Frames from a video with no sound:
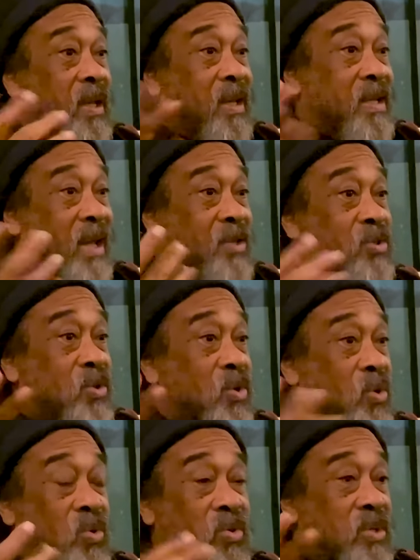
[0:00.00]
it has
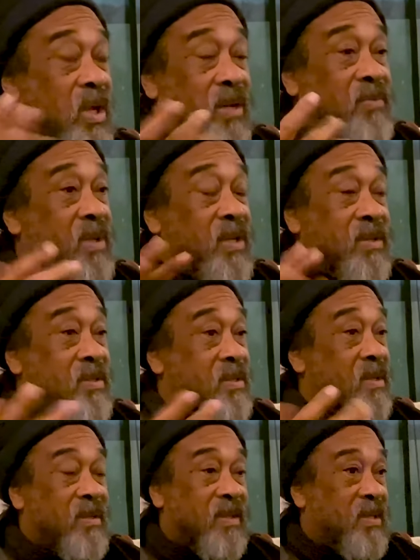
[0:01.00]
no, none of
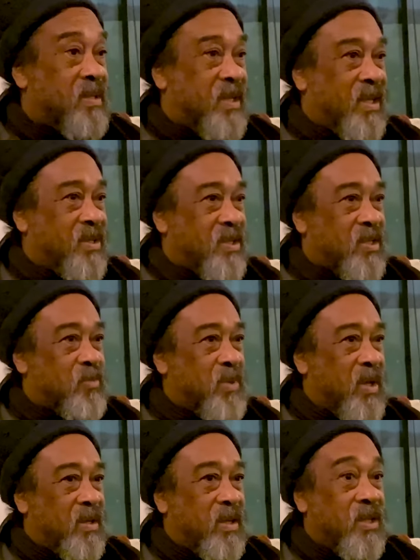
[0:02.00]
these things. It's
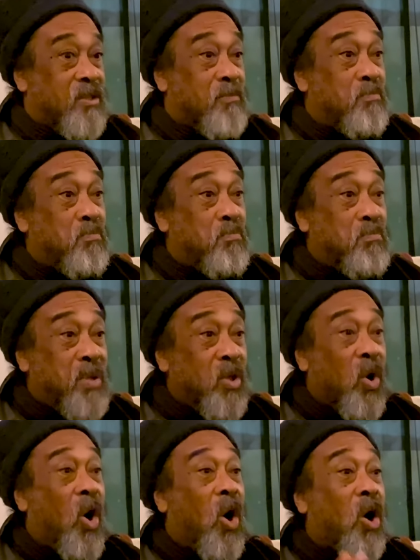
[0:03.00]
beyond, it's
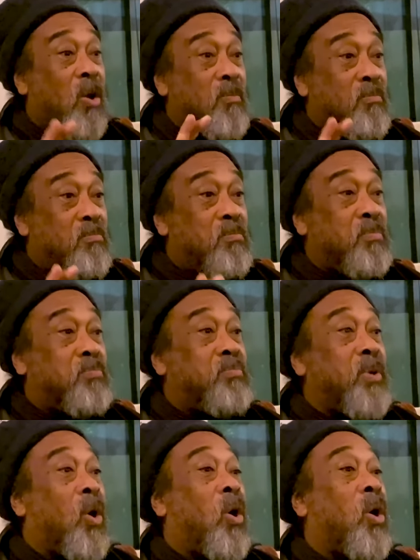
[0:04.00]
pure,
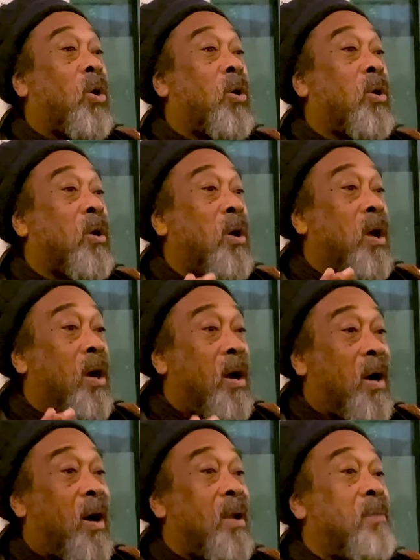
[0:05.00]
pure,
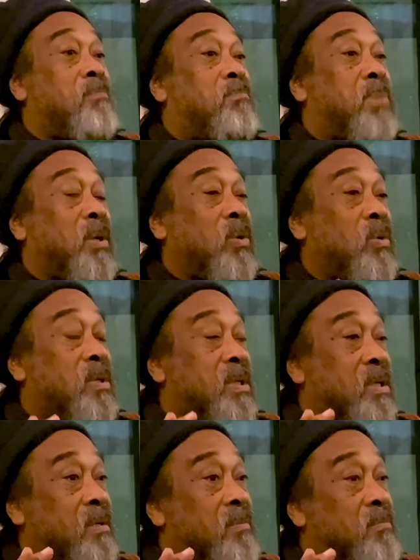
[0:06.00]

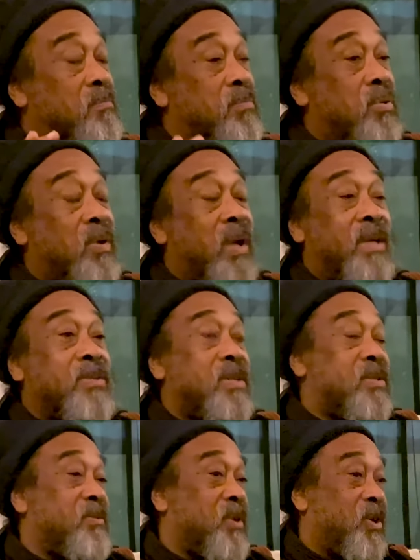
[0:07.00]
unpolluted
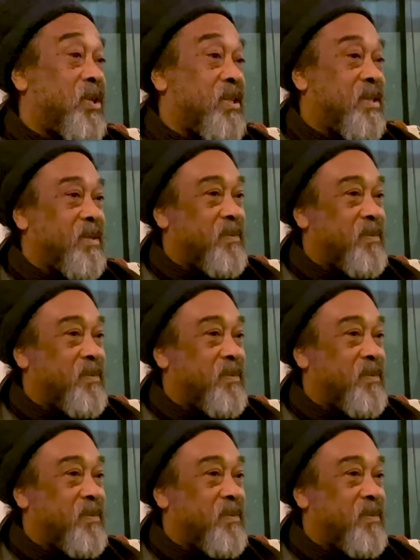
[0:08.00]
presence of God.